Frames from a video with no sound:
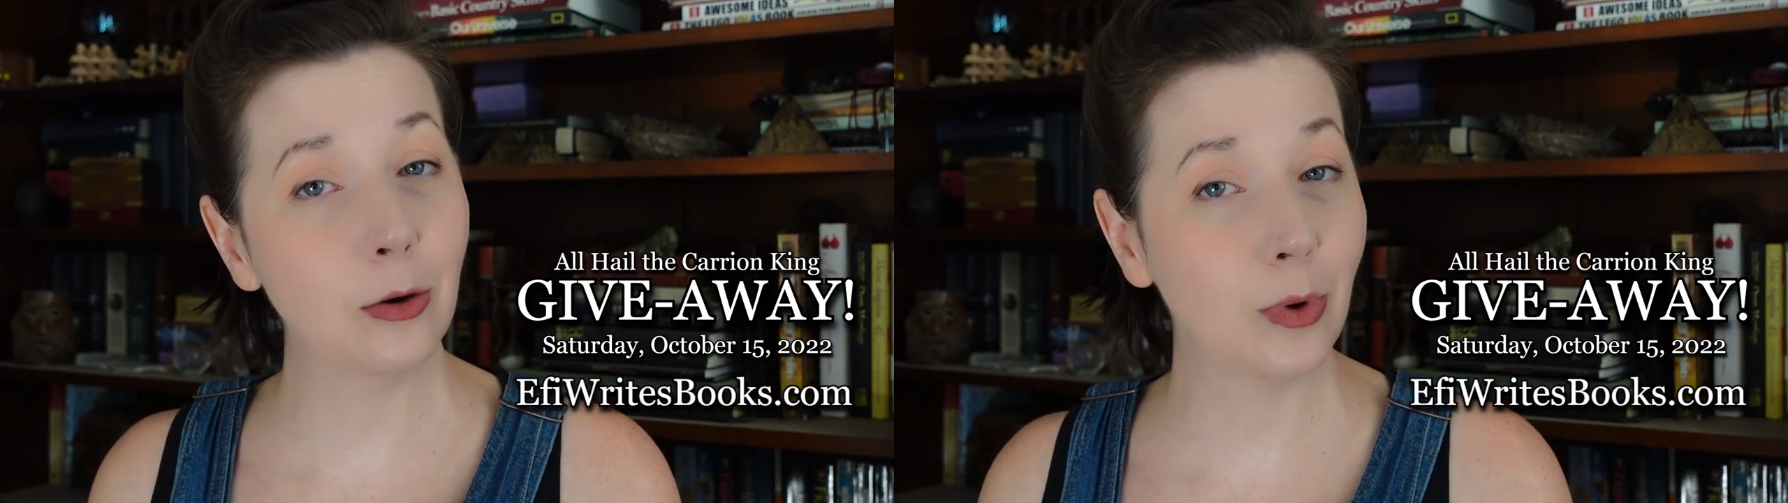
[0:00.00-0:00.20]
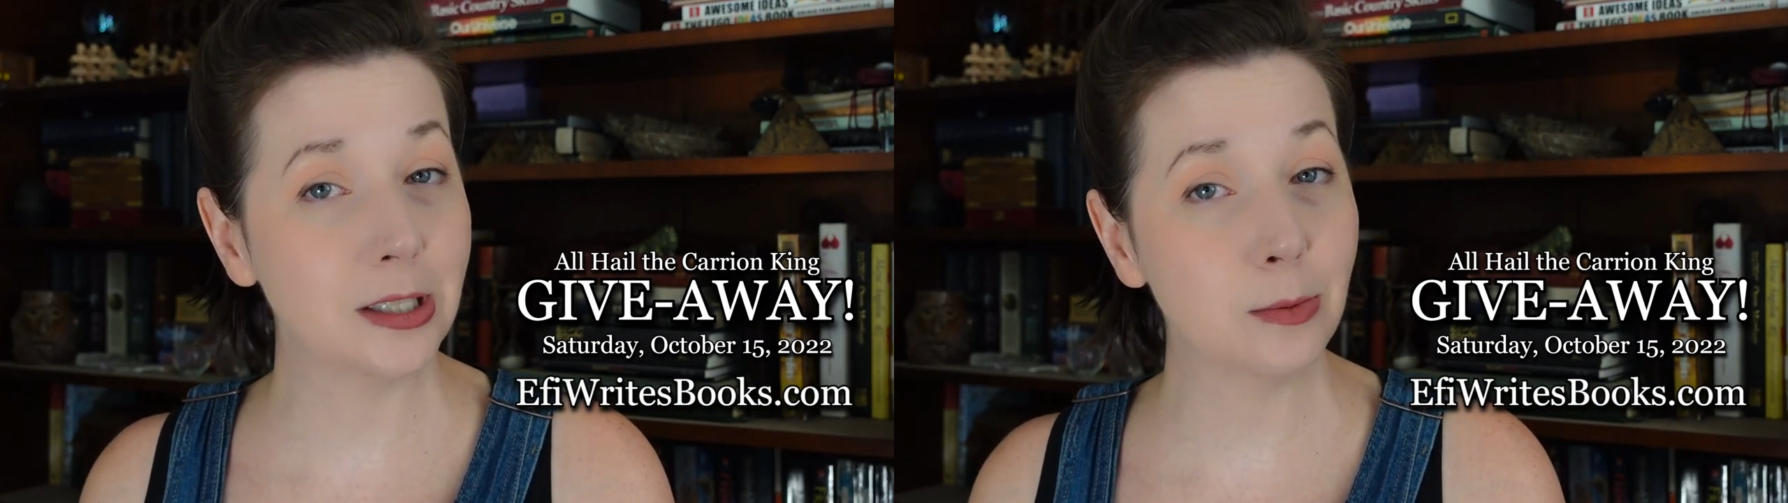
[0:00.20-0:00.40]

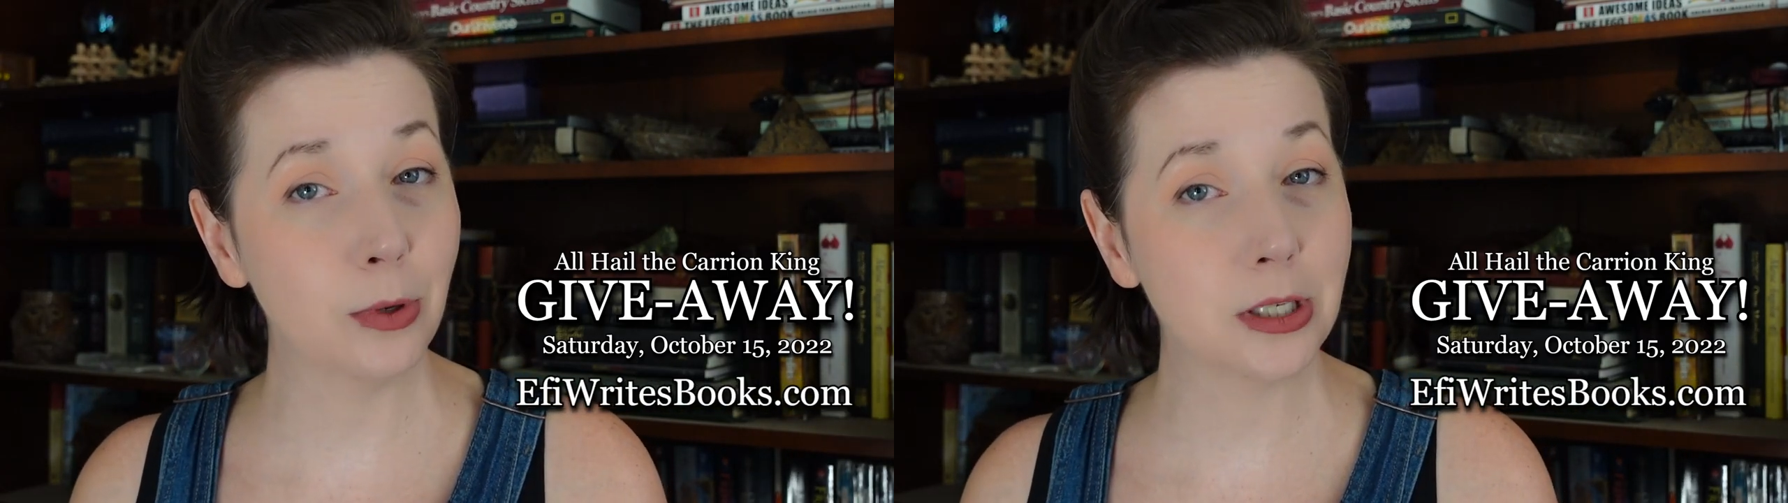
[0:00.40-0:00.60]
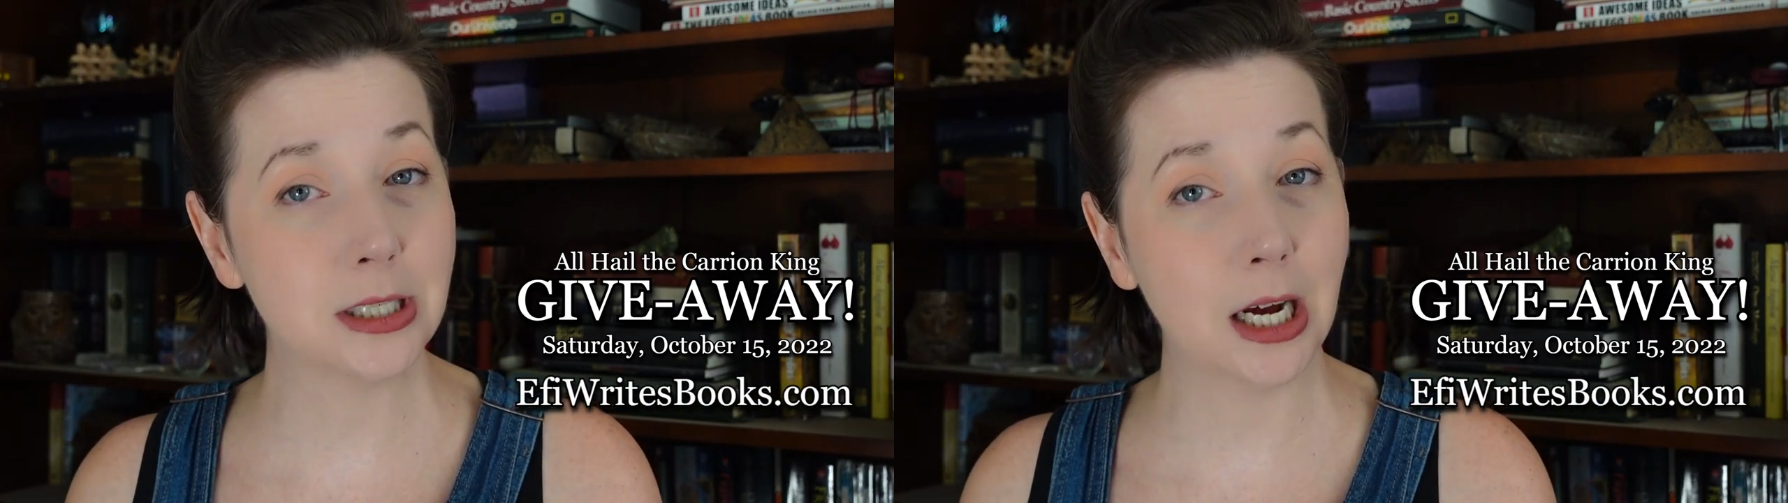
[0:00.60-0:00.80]
writes
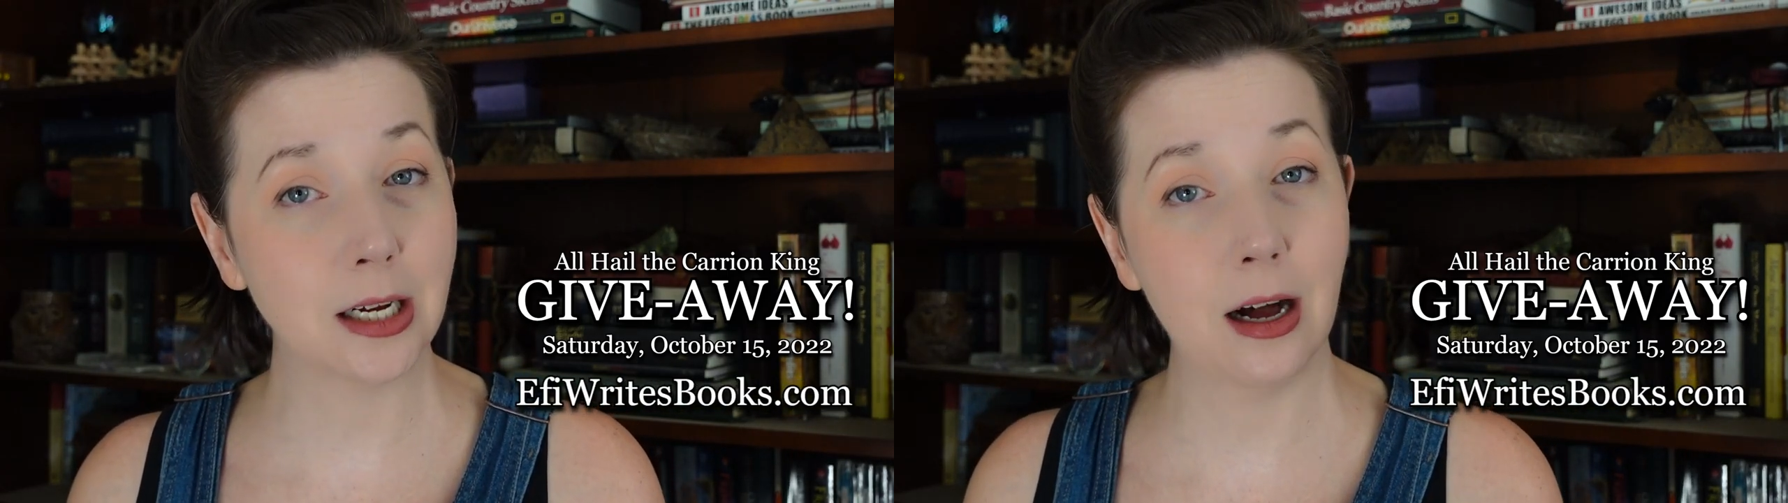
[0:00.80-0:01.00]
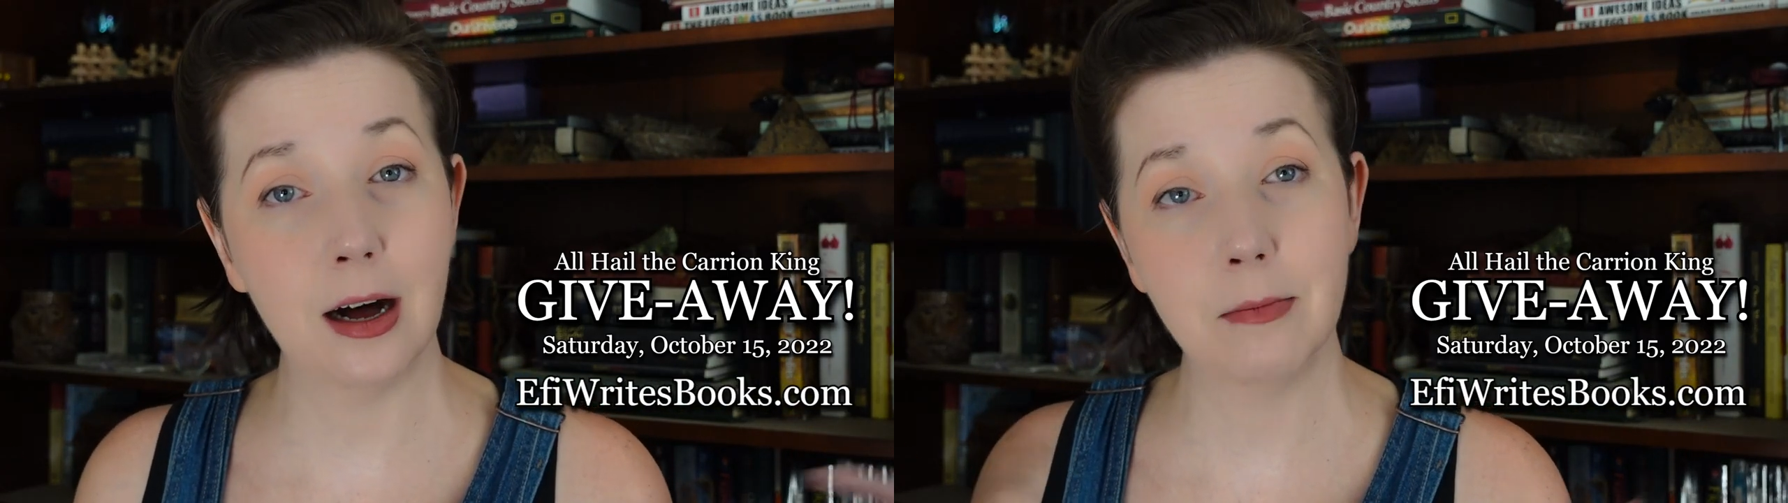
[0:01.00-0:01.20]
books dot
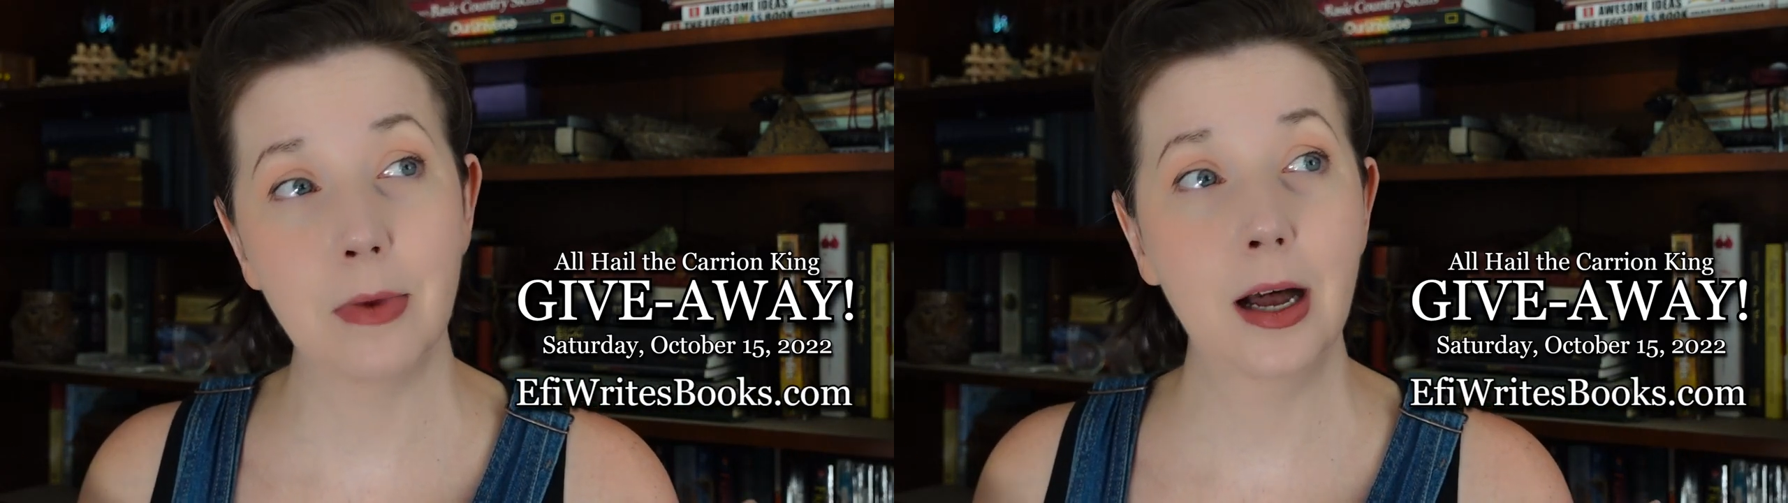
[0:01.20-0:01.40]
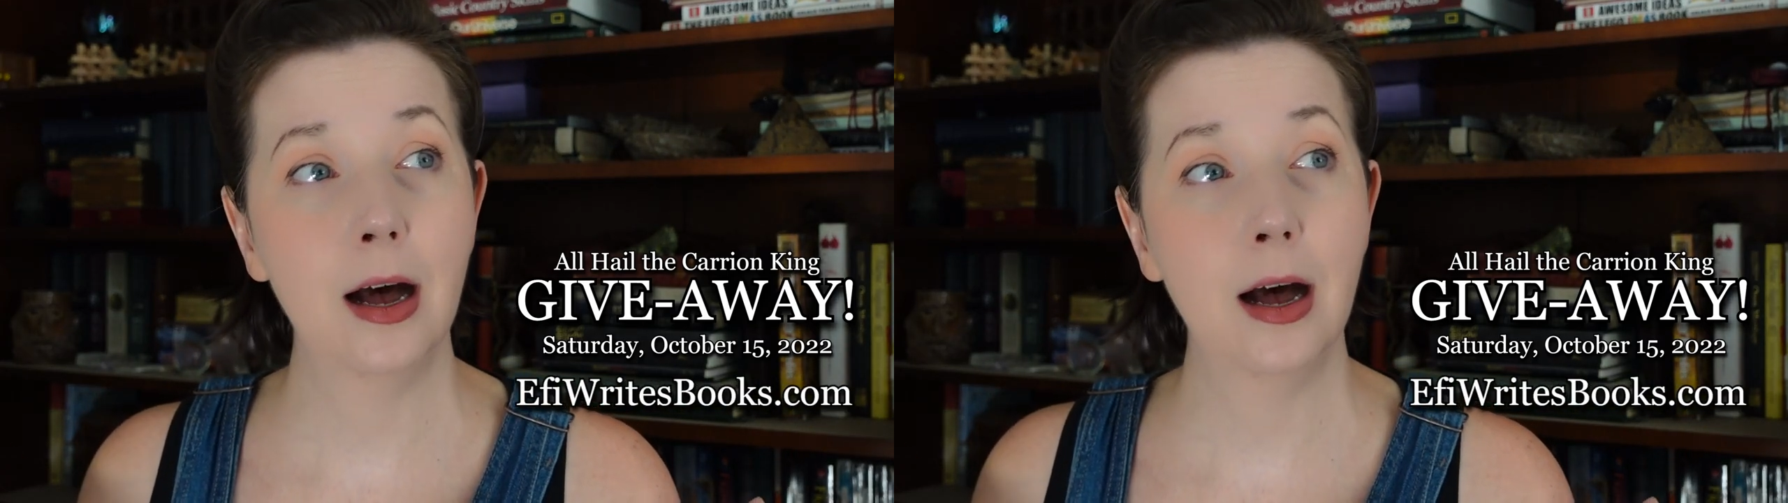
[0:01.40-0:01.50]
com.